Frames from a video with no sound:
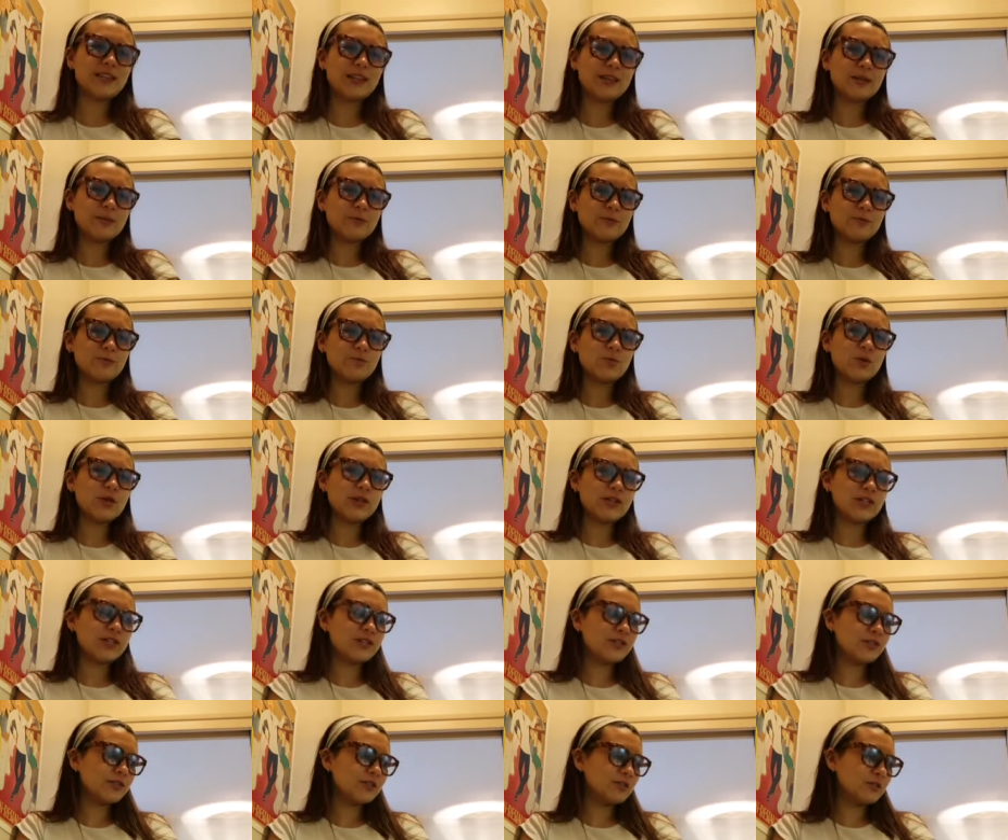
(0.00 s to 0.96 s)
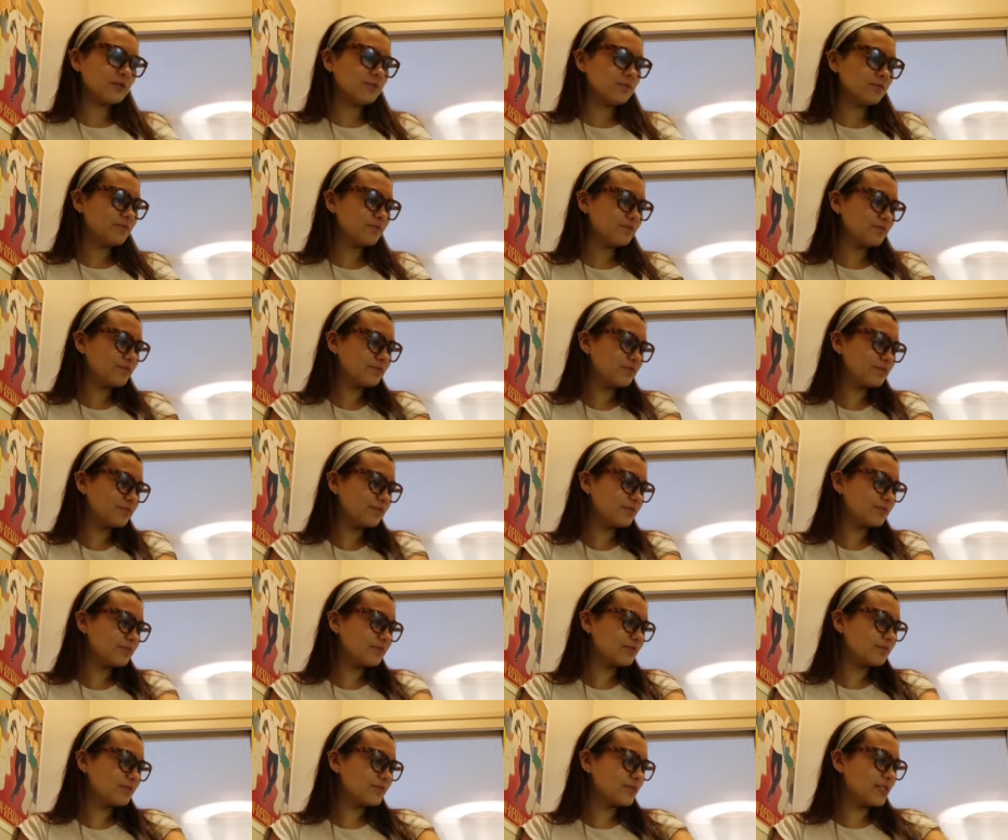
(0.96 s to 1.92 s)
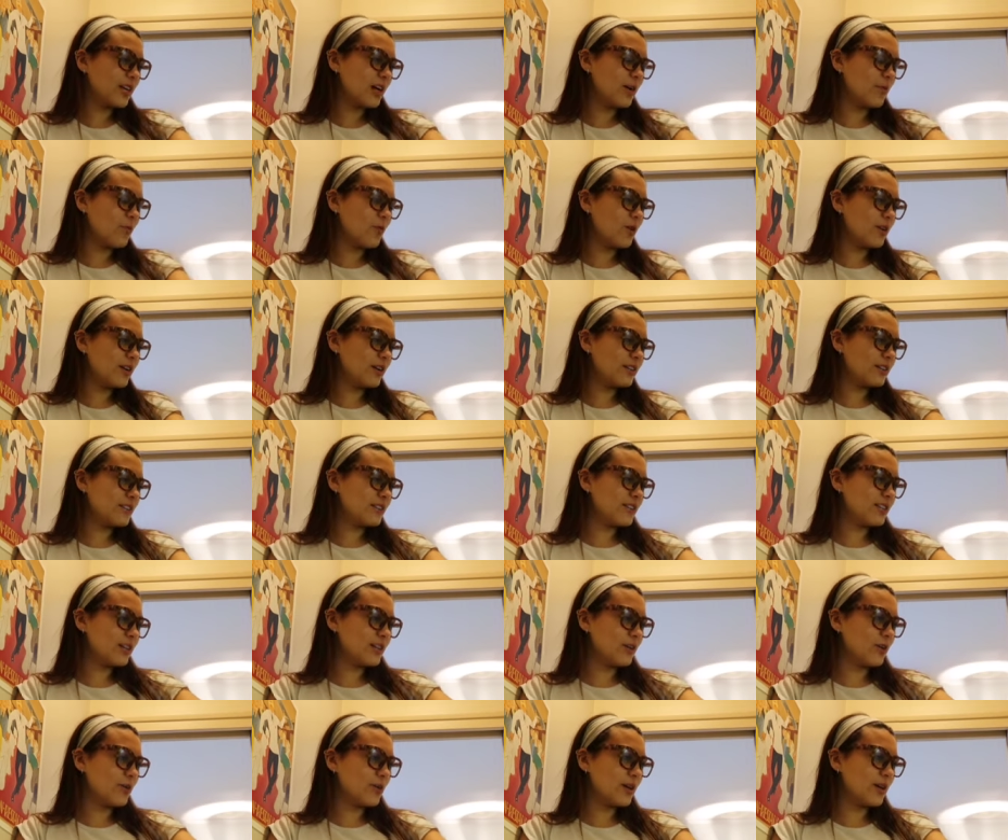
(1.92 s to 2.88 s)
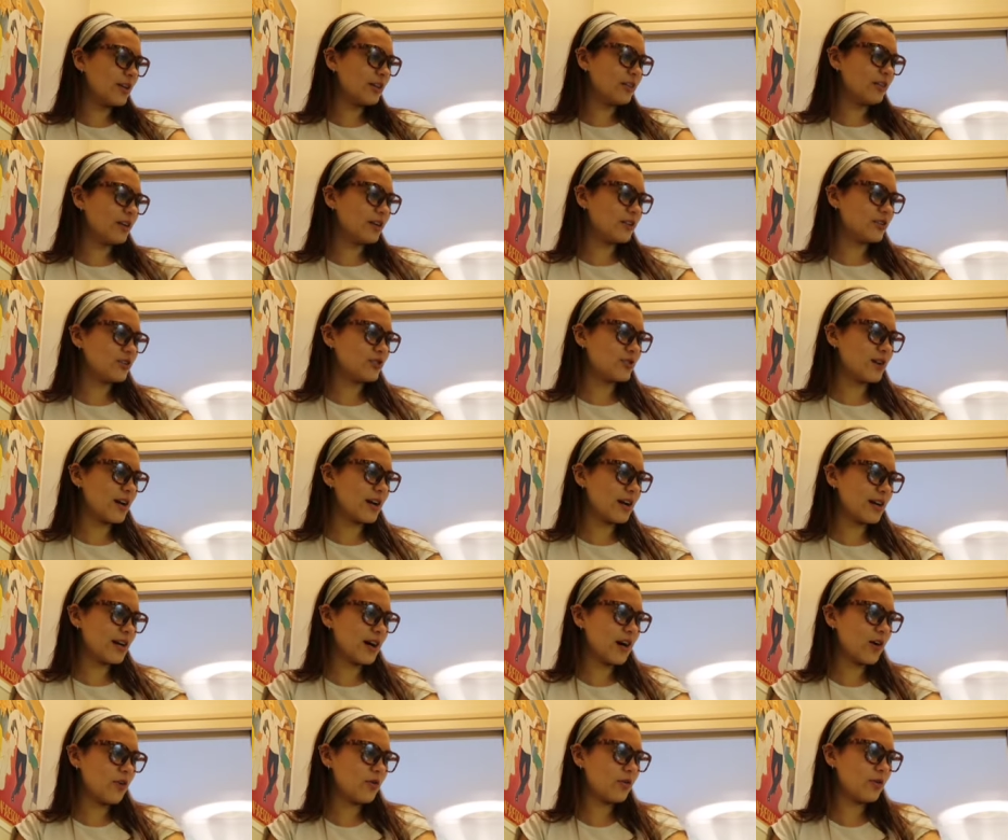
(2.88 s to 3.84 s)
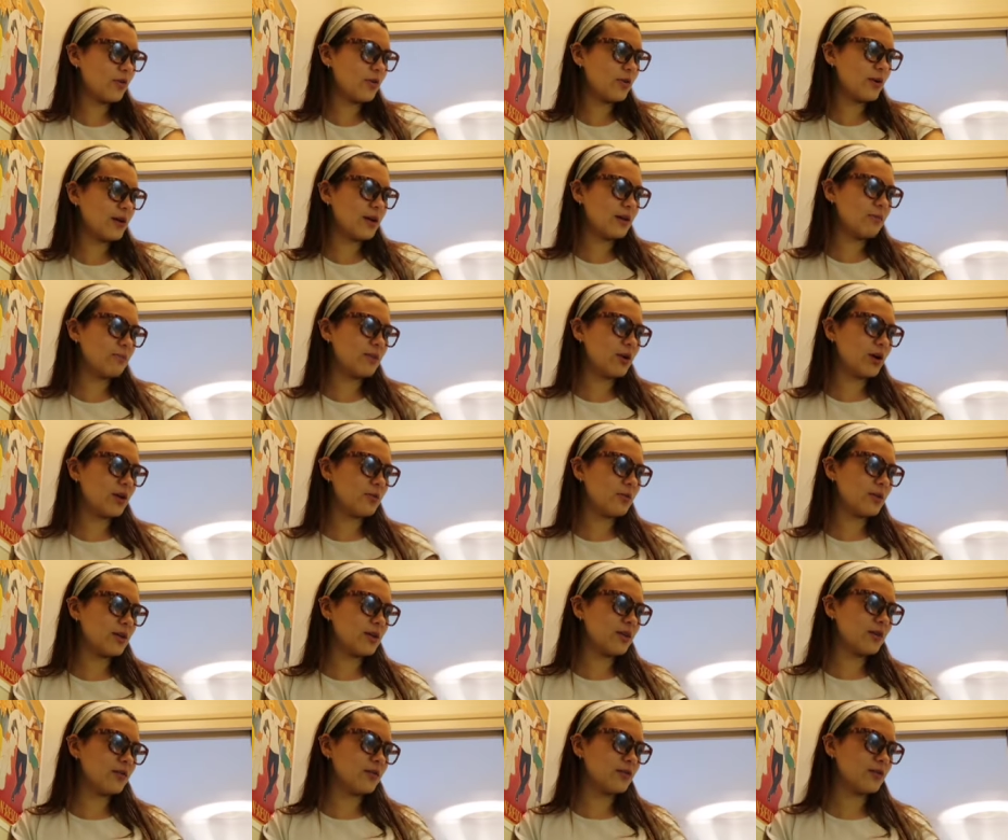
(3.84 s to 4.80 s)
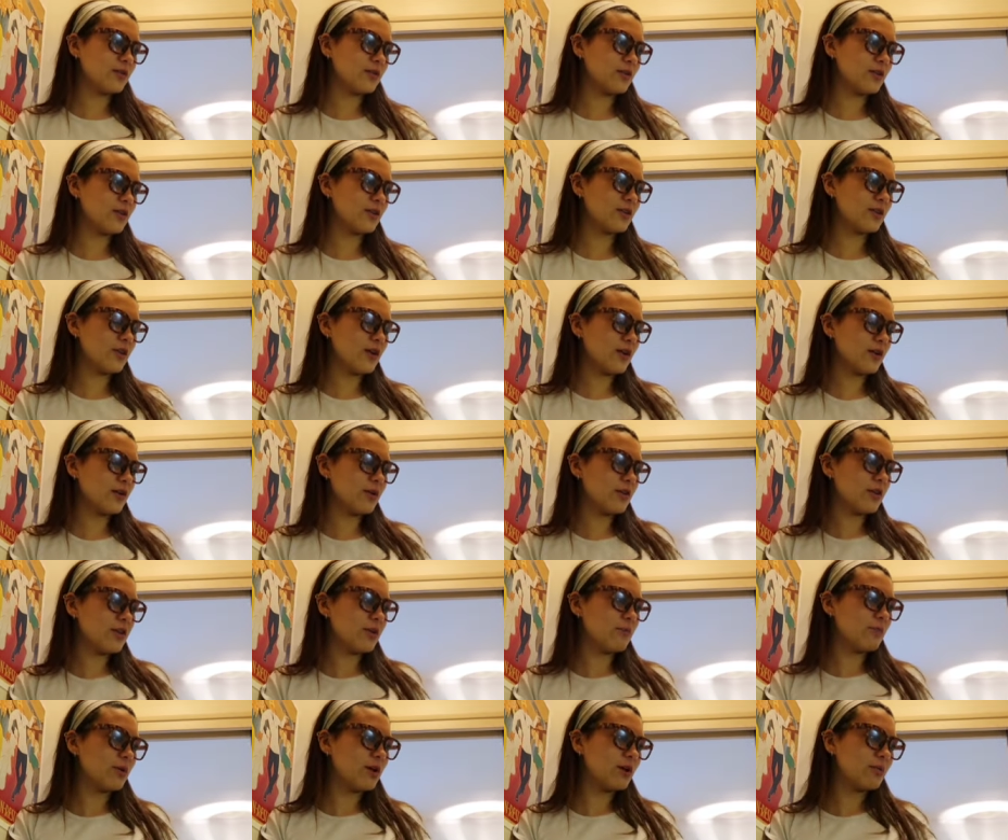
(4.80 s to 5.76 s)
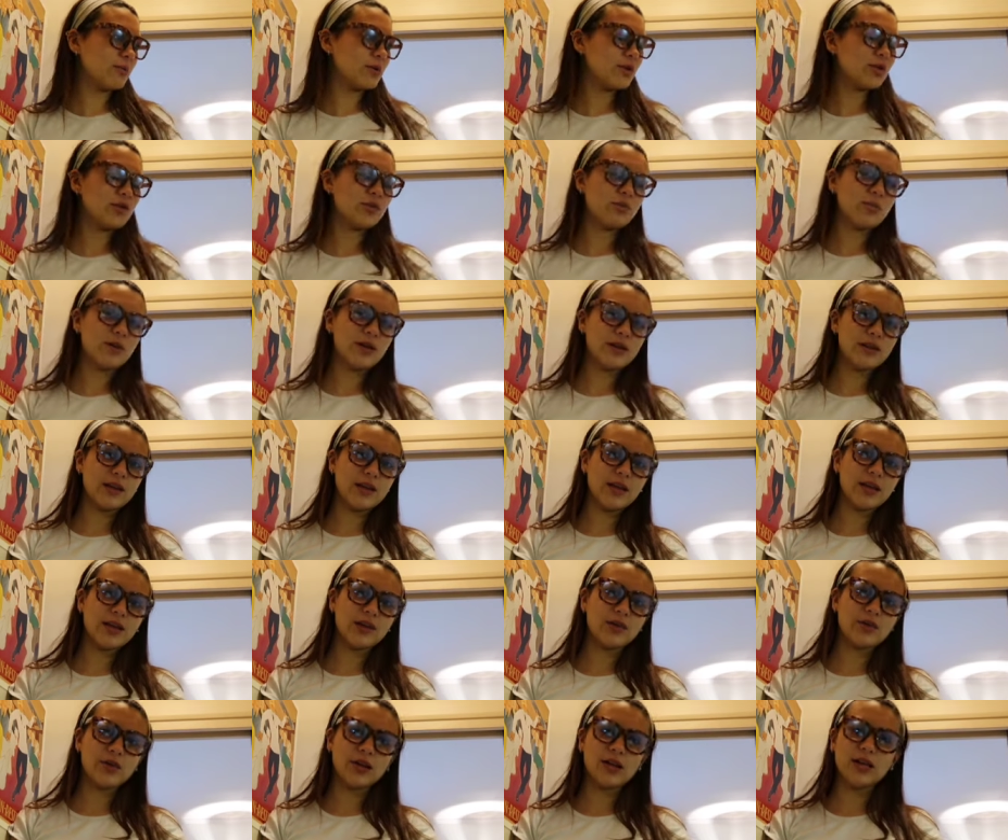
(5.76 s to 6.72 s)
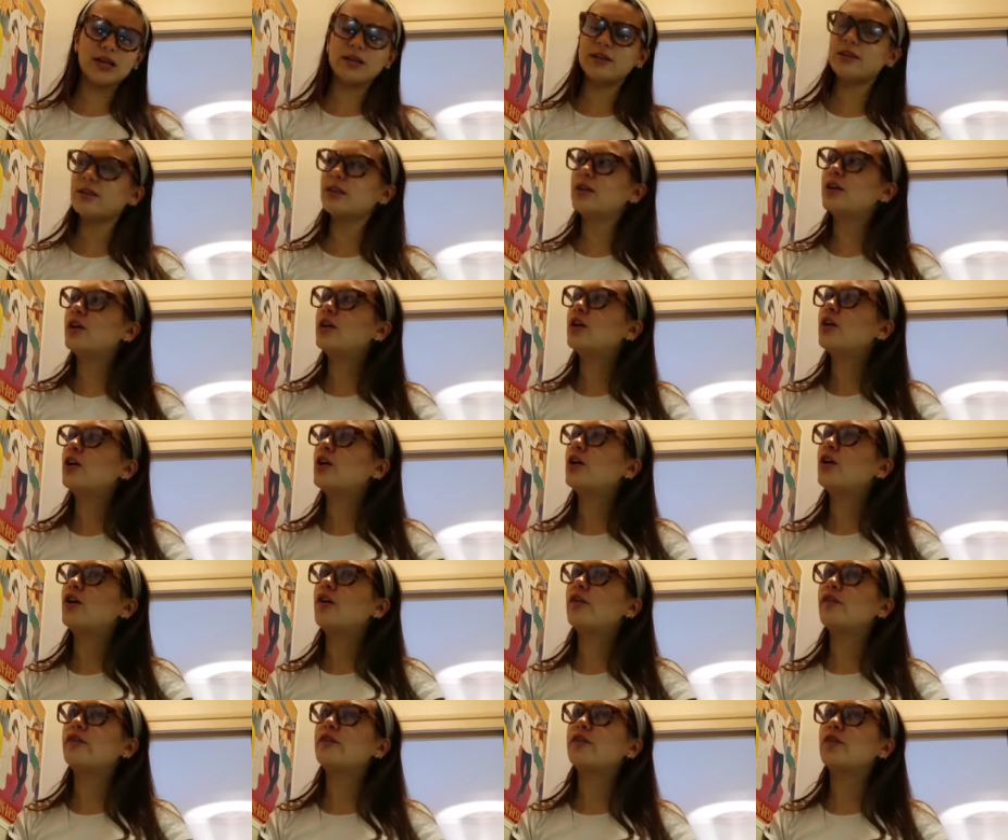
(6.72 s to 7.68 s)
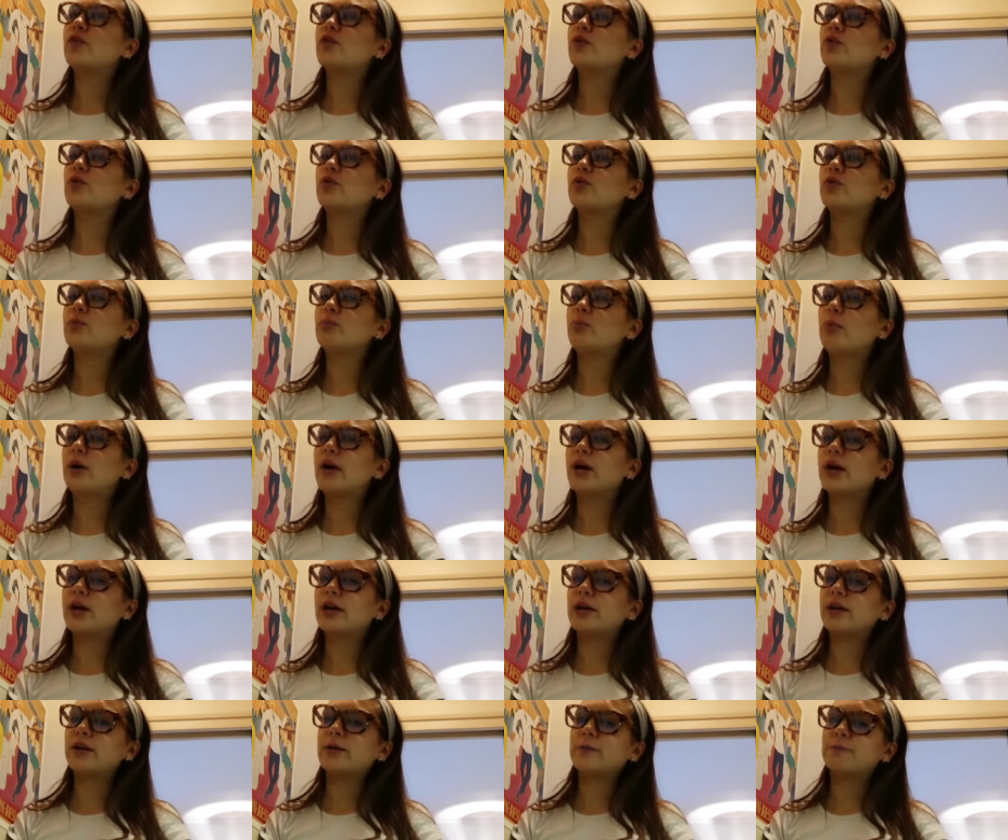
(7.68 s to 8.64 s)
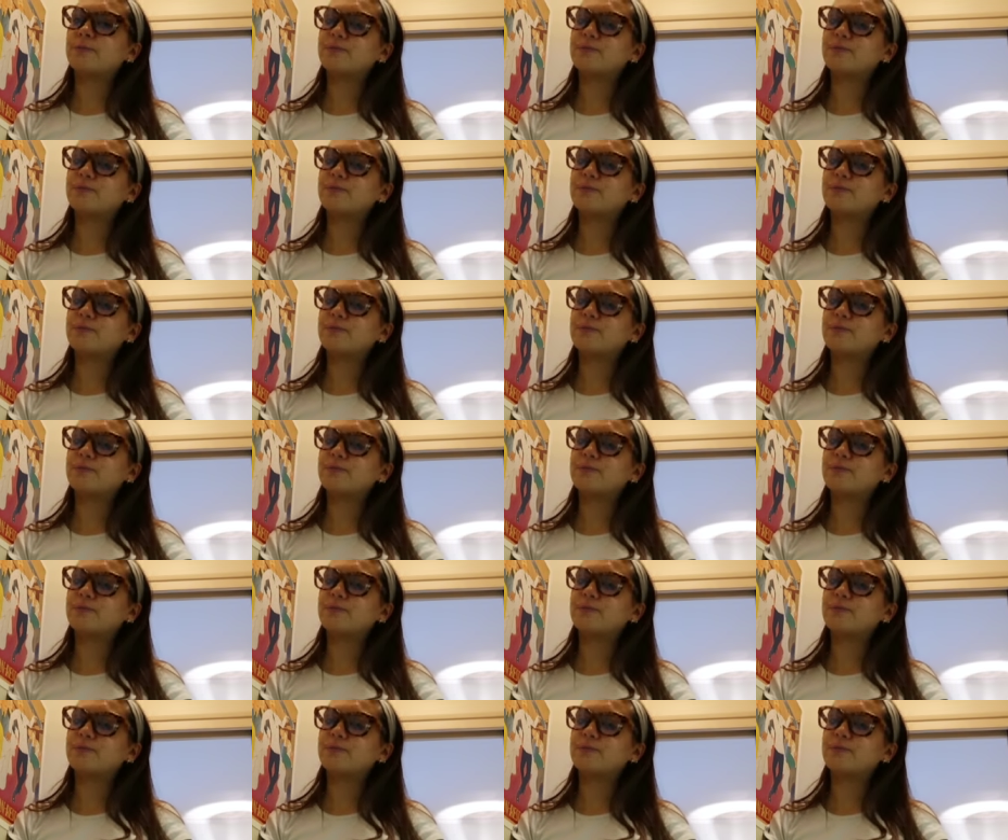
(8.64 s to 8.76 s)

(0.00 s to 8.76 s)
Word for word: I want to I wanted to go get lunch right now, Korean barbecue, or not Korean barbecue, but like Korean food, but